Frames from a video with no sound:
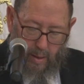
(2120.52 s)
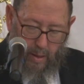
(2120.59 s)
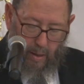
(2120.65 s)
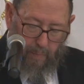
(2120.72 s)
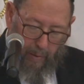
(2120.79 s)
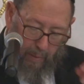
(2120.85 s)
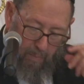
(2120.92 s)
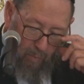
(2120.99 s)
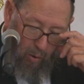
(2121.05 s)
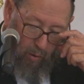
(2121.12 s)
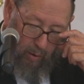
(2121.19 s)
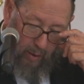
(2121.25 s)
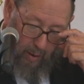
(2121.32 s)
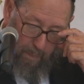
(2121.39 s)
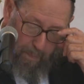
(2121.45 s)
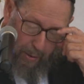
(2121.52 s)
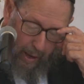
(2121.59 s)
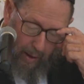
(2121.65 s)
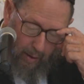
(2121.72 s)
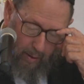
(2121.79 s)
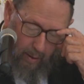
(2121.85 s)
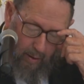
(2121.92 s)
to be more
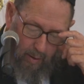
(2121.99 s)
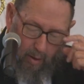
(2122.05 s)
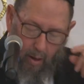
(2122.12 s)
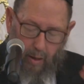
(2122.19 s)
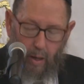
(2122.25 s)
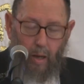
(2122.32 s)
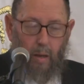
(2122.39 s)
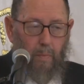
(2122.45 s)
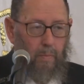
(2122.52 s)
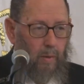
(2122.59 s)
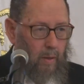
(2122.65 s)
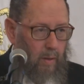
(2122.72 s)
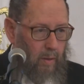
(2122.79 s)
dependent on Him.